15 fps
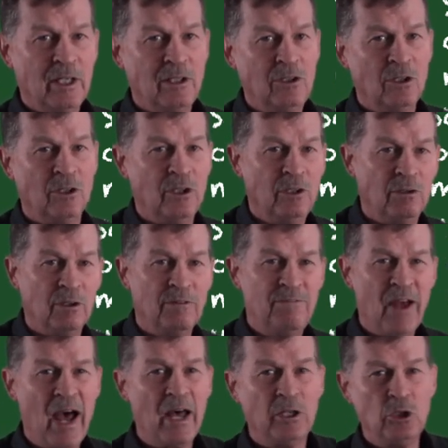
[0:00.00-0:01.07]
you're
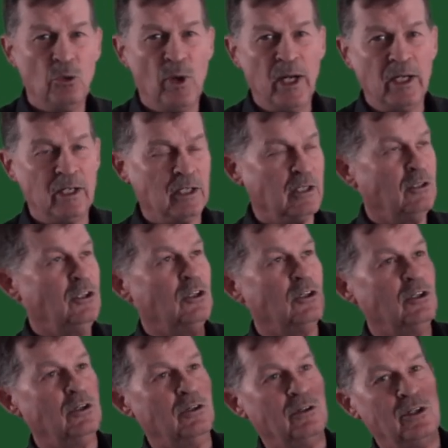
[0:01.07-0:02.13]
evaluating,
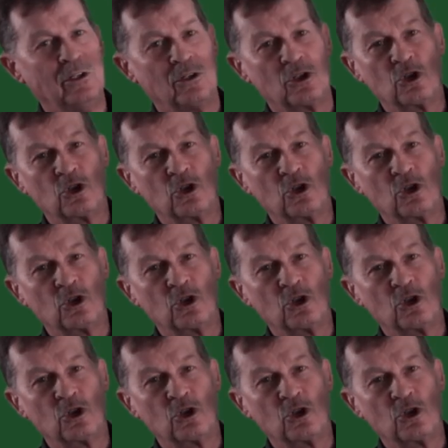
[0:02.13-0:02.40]
you're